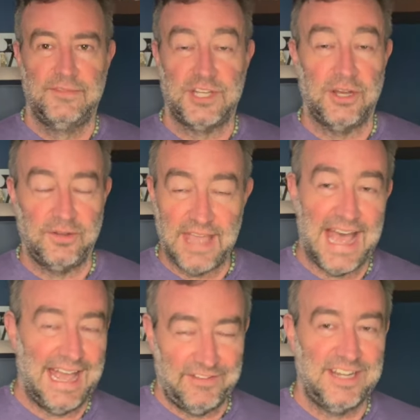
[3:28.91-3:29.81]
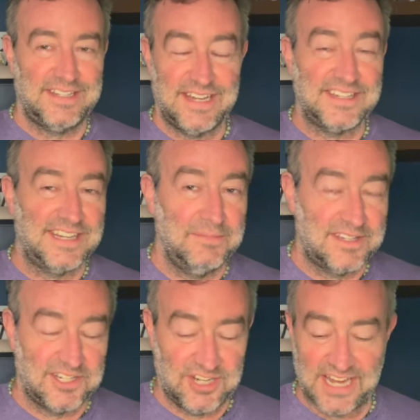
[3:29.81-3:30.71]
So yeah, evidence does seem to
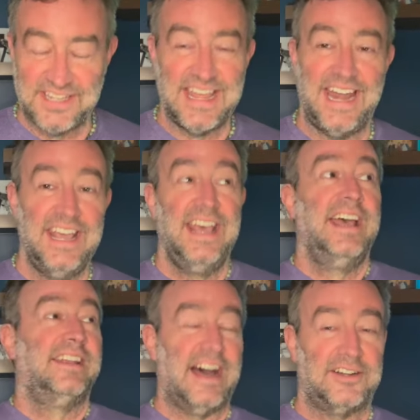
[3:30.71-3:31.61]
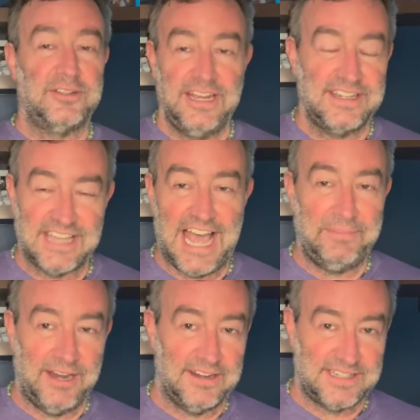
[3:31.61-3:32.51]
suggest that not only is
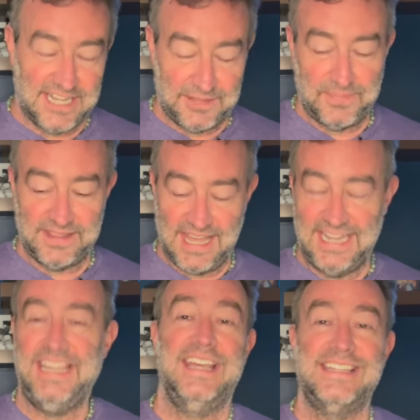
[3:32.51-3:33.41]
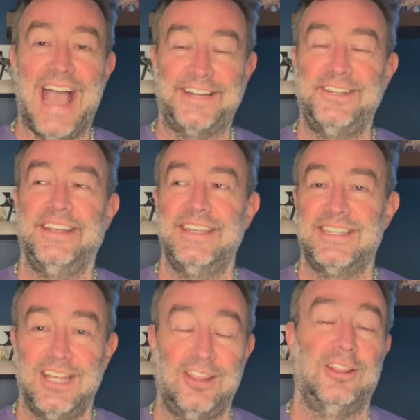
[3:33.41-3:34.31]
Qimir a Sith, but that he is actually a
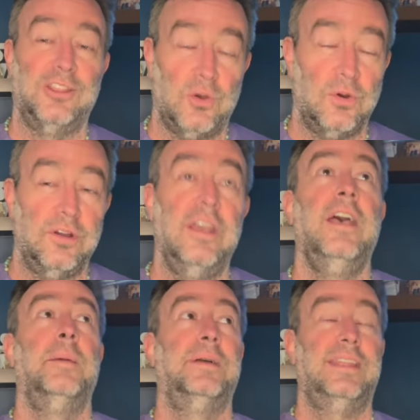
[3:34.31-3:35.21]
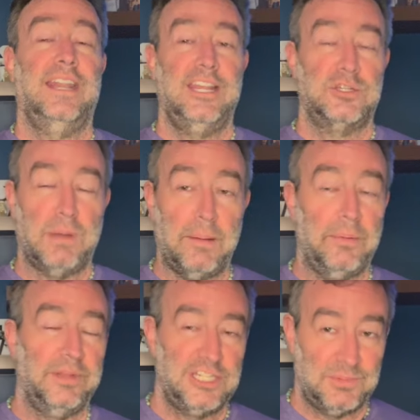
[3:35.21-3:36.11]
Sith Lord, but that he is
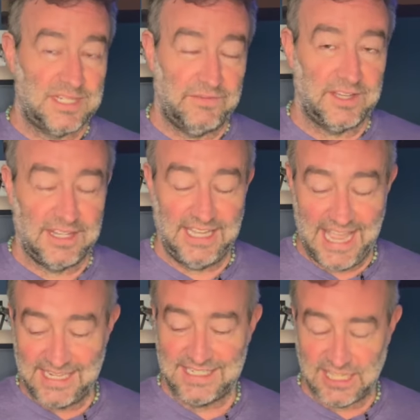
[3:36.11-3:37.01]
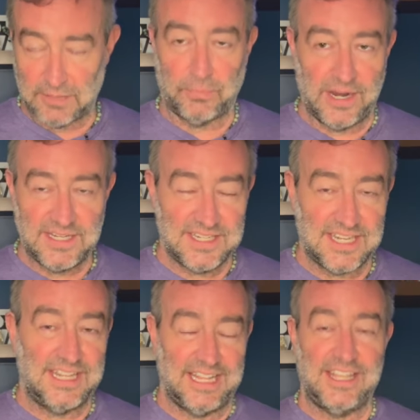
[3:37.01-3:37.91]
probably specifically a Sith apprentice,
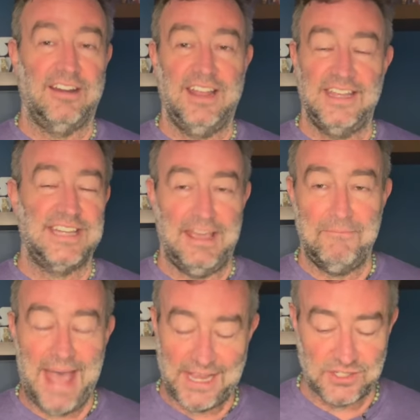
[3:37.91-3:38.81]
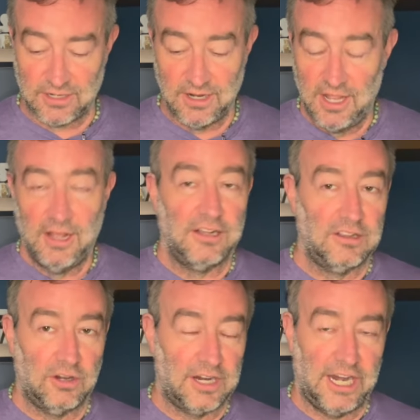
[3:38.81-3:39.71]
and that there is a master
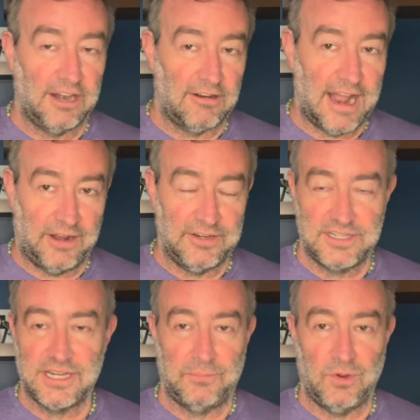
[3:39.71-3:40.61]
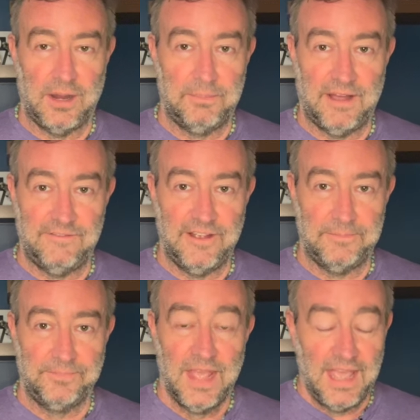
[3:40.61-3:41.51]
lurking around somewhere above him.